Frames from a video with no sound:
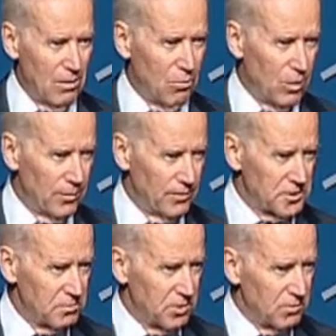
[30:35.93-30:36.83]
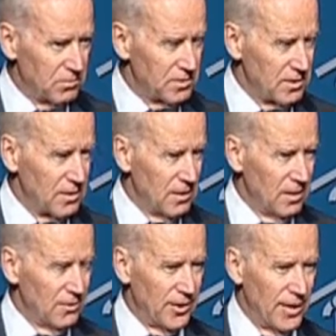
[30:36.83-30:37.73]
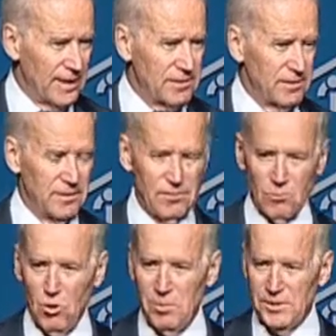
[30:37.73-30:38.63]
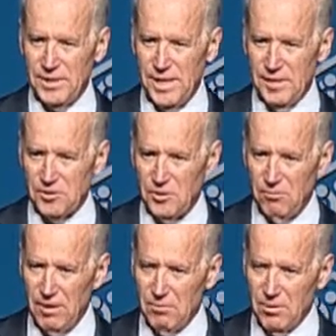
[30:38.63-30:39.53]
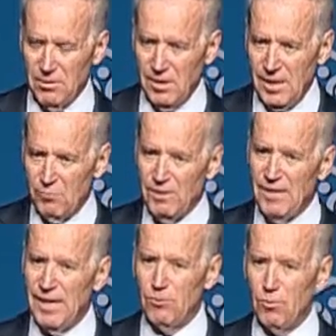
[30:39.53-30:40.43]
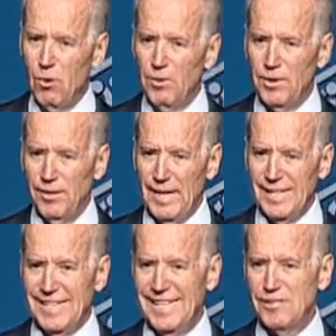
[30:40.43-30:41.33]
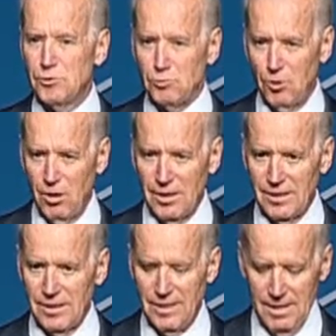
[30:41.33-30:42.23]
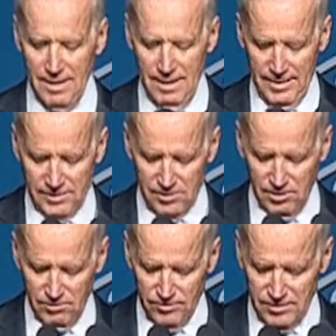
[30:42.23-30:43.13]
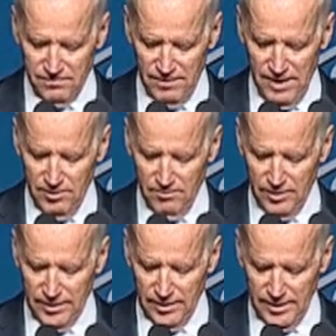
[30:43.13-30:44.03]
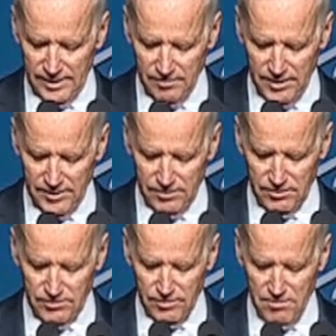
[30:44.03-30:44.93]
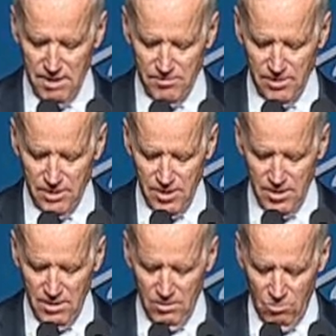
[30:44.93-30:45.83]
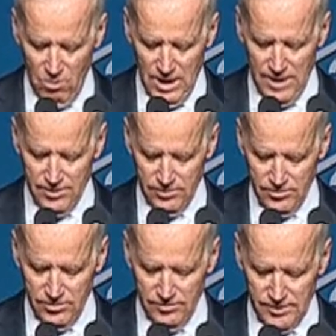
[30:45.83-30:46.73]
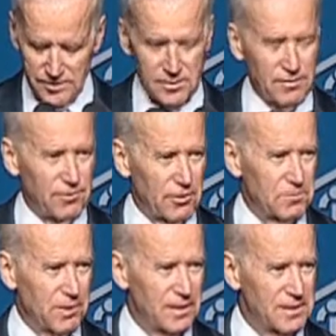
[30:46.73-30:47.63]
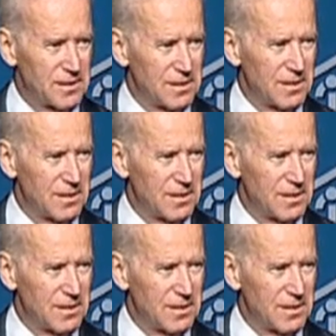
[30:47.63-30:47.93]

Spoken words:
where this moves. The next enrollment date is in November, and we've got to roll into that date strong. And so this final point I'd like to make to you is remember why you're doing this in the first place.